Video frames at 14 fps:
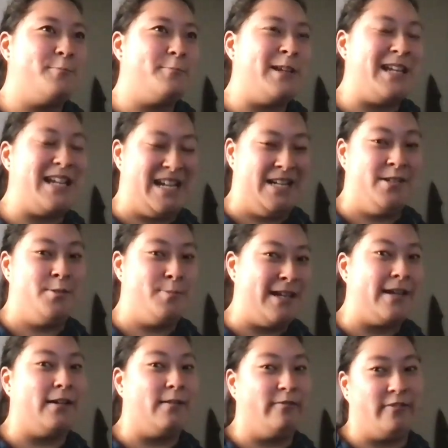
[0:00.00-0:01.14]
we can
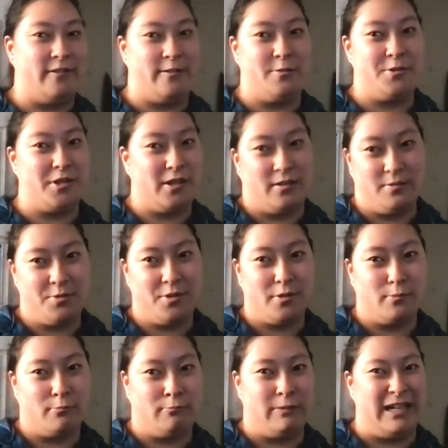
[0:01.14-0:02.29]
speak up for ourselves
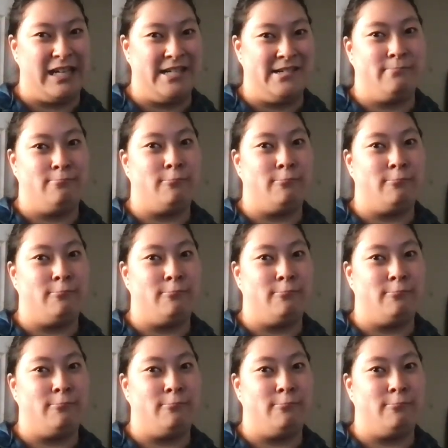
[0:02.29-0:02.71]
in